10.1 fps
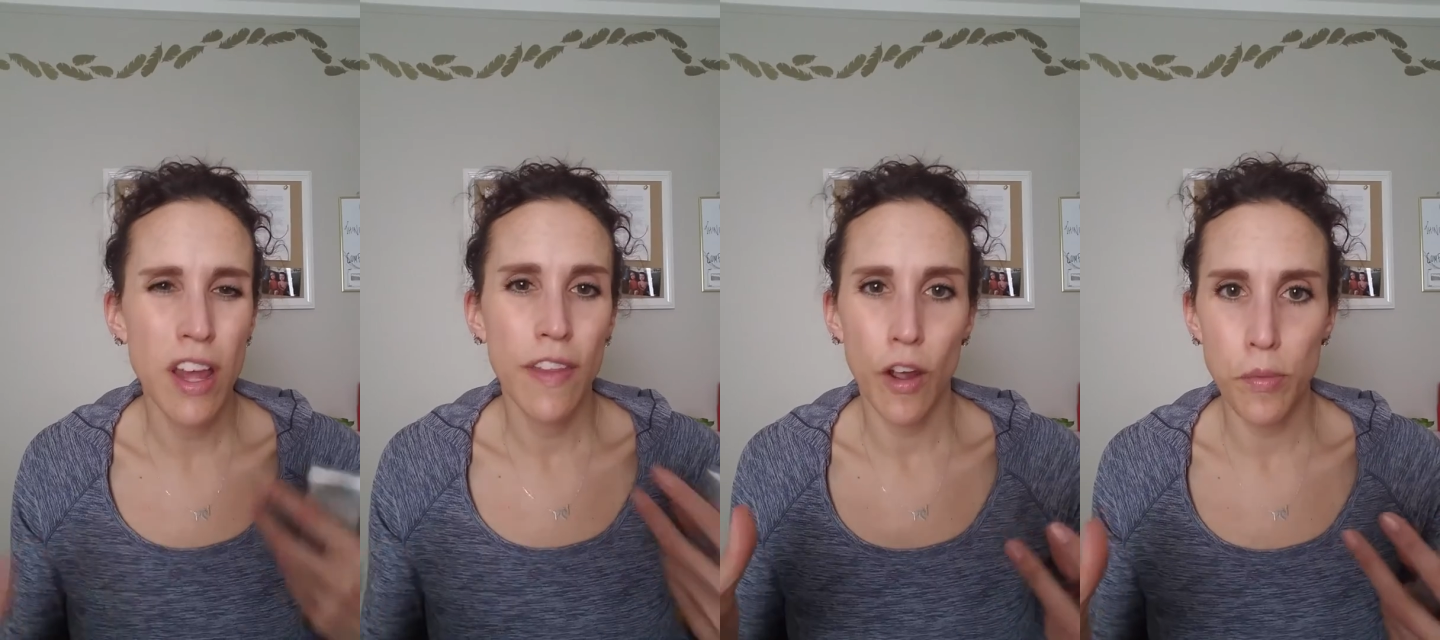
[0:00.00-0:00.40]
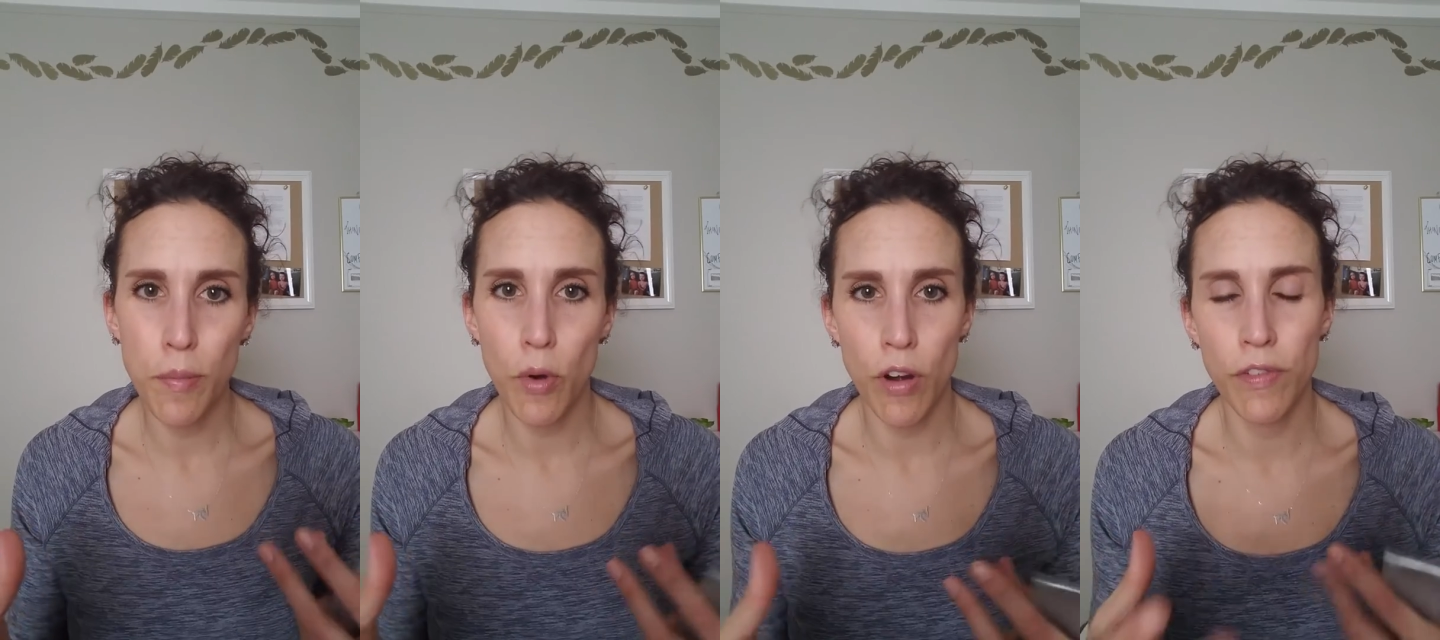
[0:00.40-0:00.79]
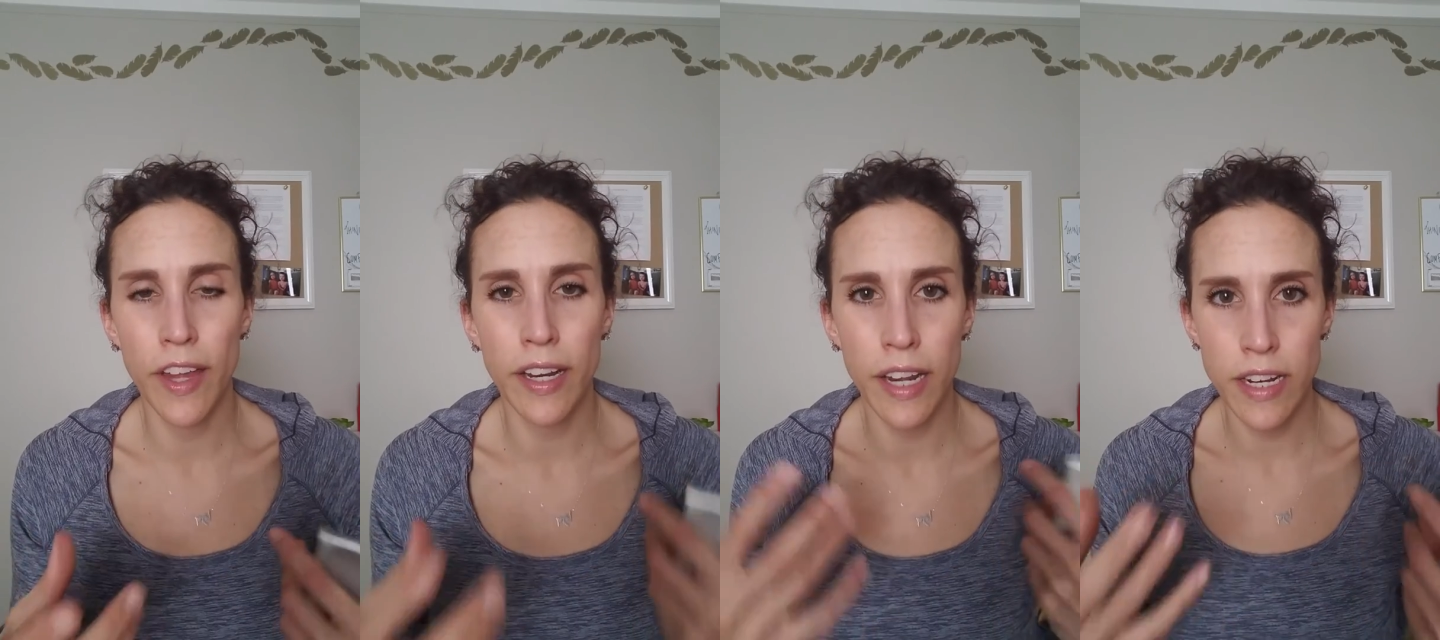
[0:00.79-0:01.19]
That would be more of
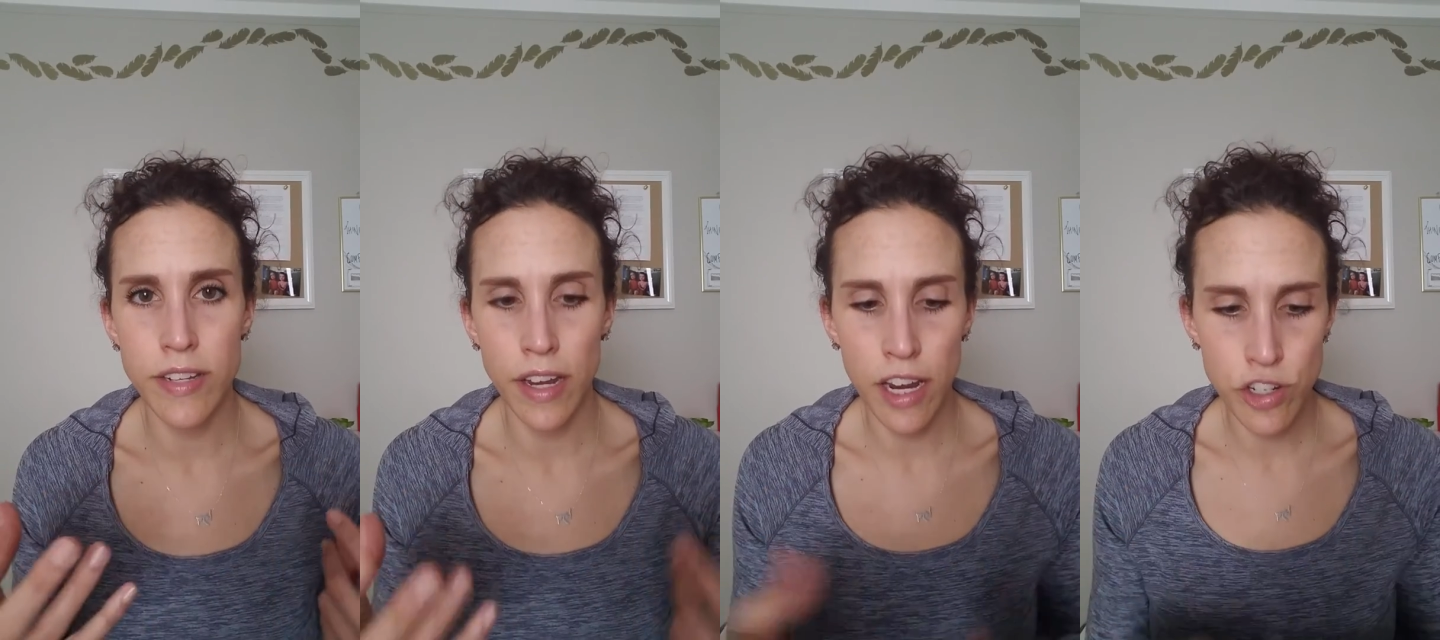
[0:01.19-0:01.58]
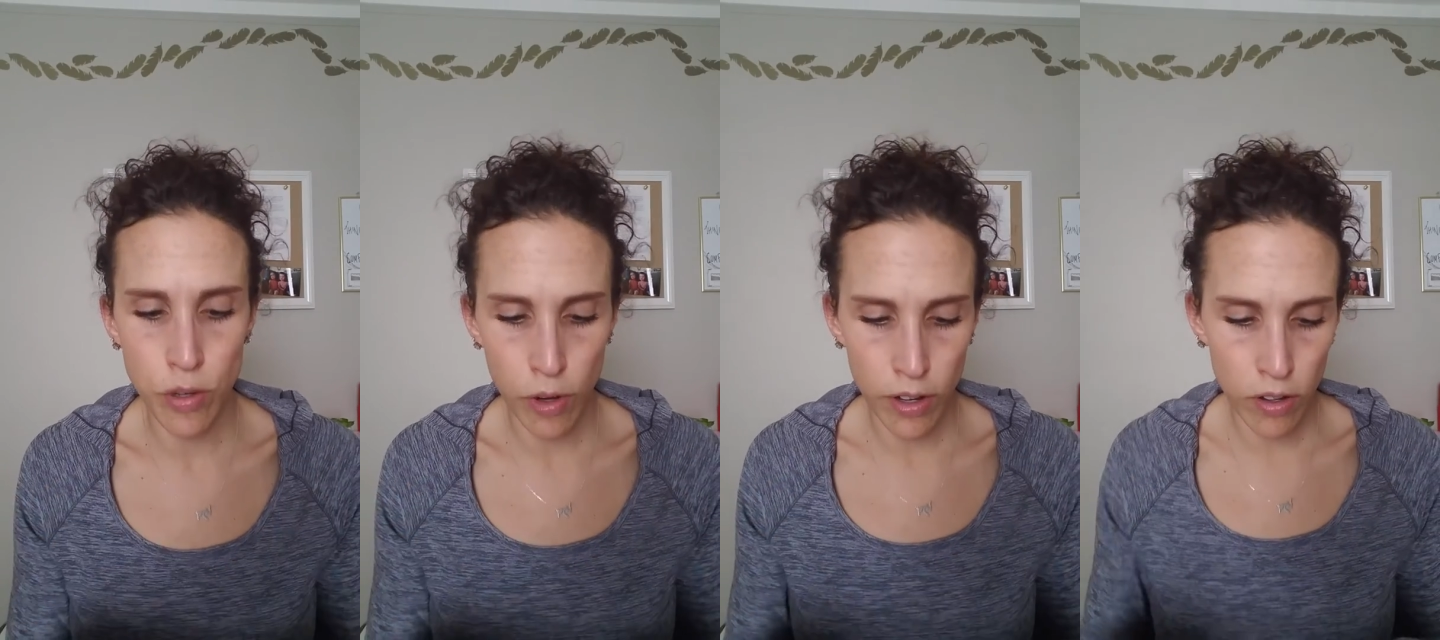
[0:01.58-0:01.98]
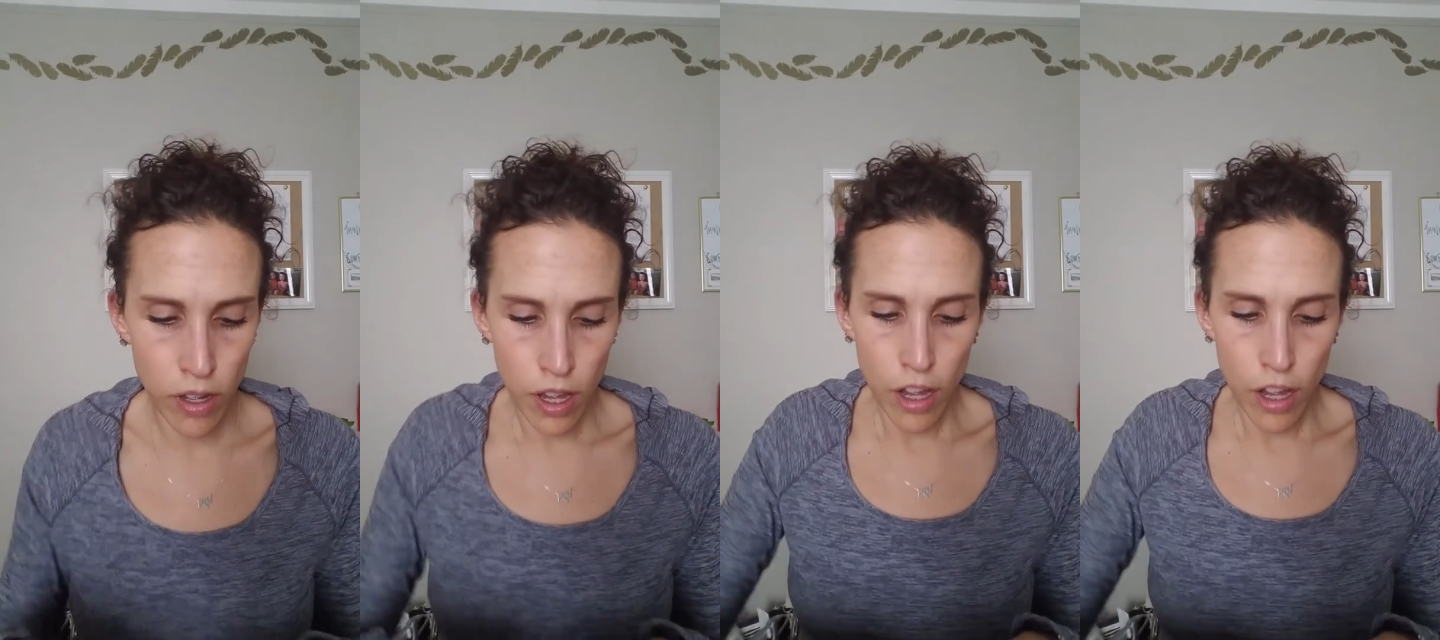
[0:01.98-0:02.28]
like an anti-aging oil.